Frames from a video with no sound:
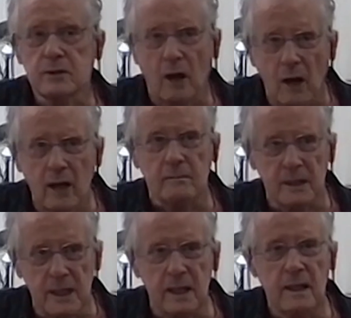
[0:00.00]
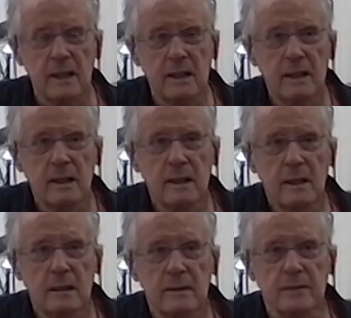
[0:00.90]
taught me
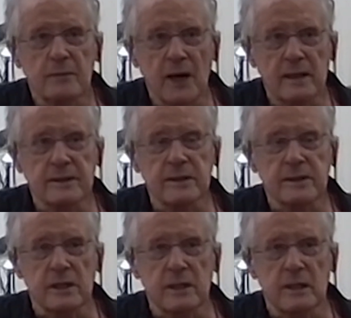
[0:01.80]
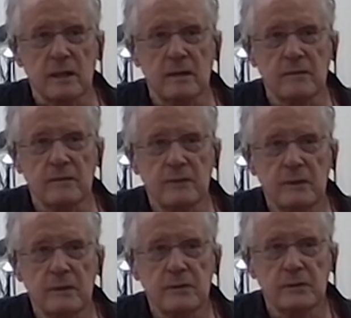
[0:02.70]
the practice of
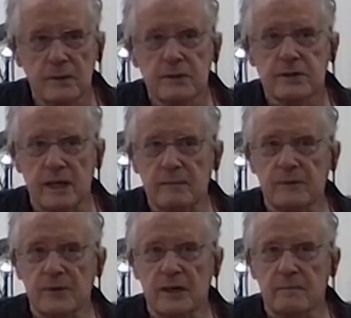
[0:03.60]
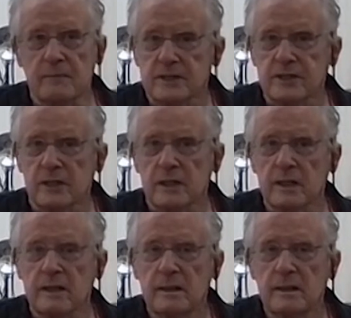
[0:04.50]
doing the same thing
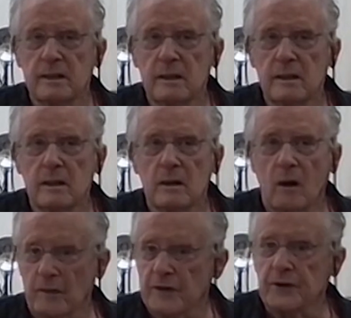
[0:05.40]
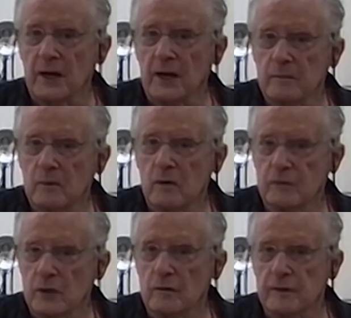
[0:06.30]
basically all the time, over
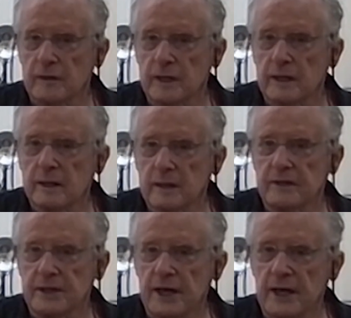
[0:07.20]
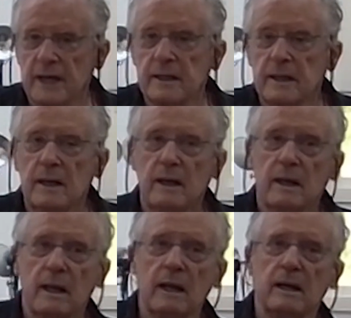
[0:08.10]
and over again, every day.
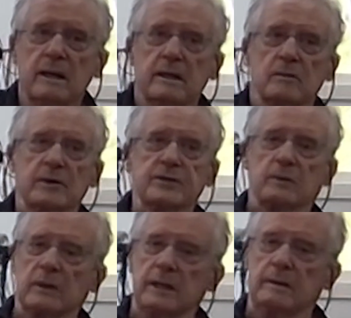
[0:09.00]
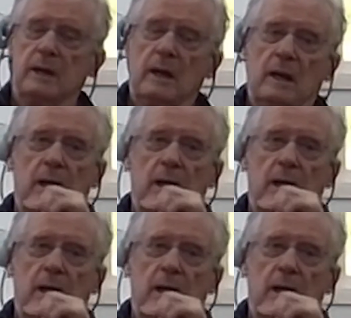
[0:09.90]
It wasn't really